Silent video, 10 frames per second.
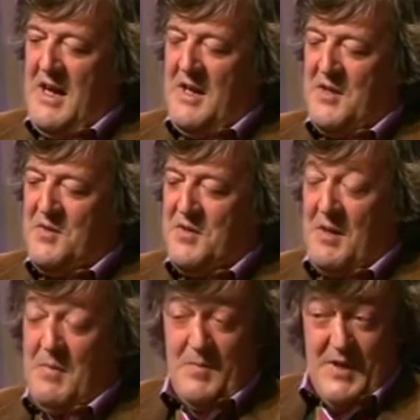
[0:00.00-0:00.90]
And
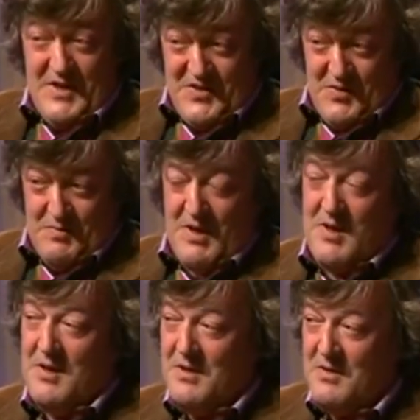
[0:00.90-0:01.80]
my parents were,
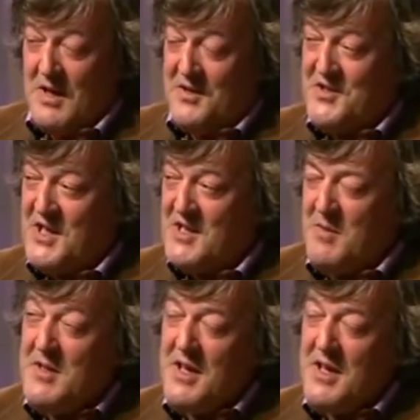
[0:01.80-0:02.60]
understandably,